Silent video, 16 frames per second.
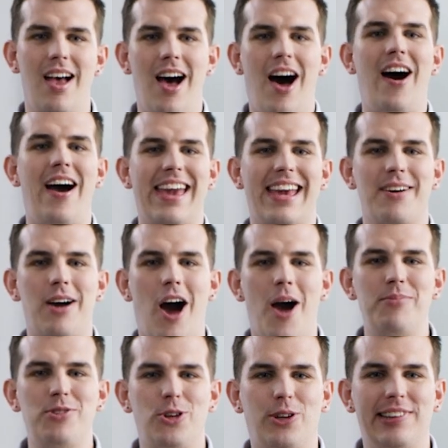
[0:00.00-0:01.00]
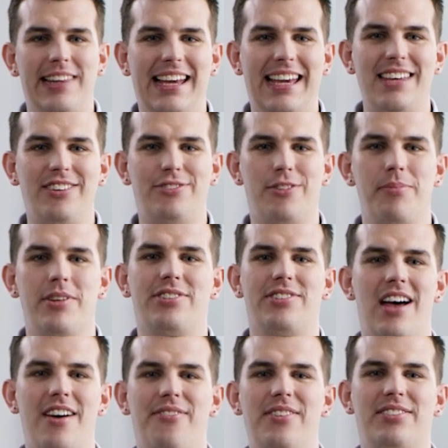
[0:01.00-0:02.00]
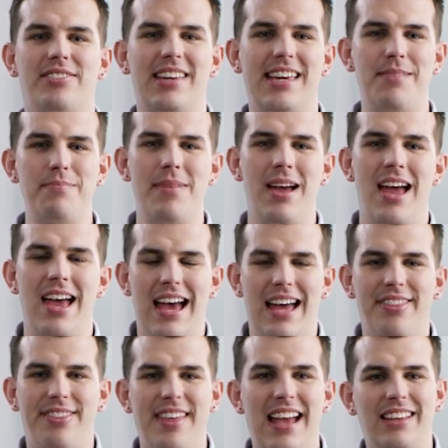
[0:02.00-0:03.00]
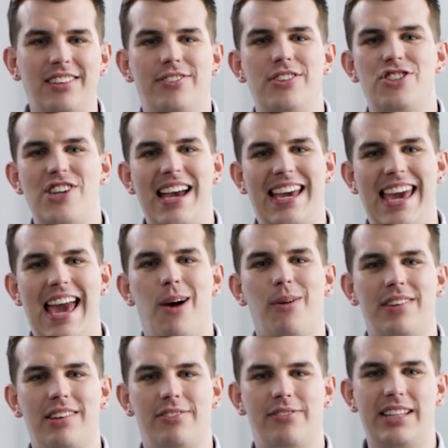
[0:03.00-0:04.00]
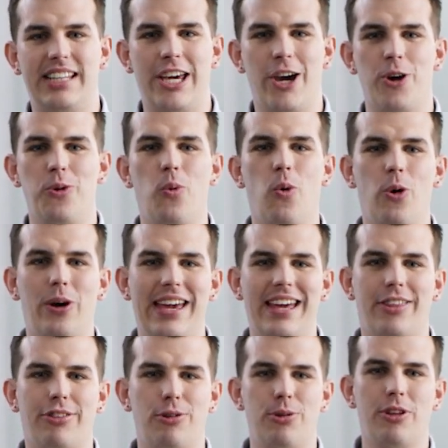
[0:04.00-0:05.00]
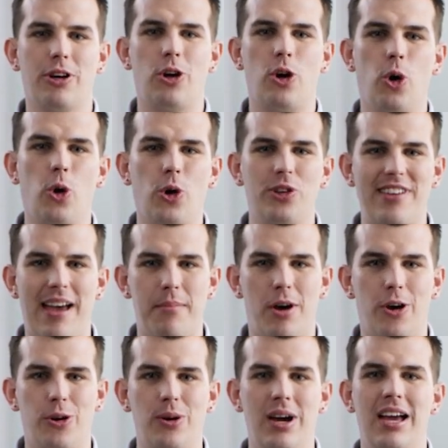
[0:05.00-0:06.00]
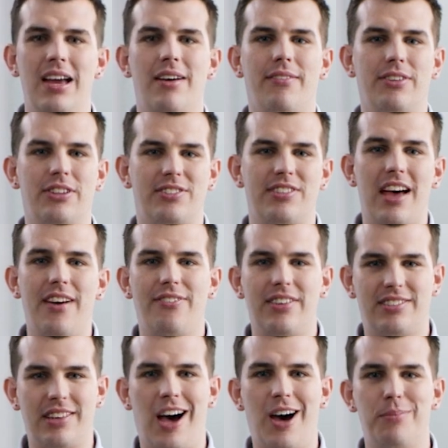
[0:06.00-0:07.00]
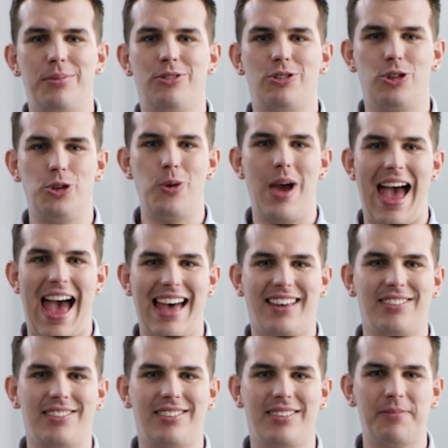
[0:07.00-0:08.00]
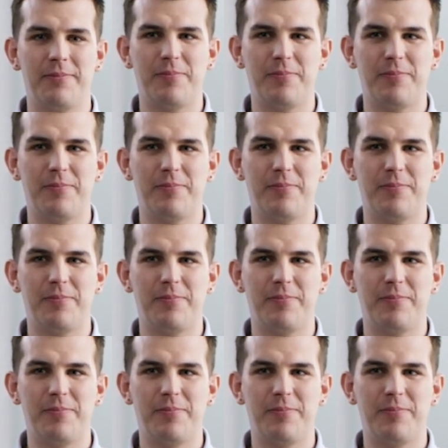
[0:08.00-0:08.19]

Hi, I'm John Lickis from the Surface team, and thanks for checking out this video walking through the core demo for Surface Hub 2S.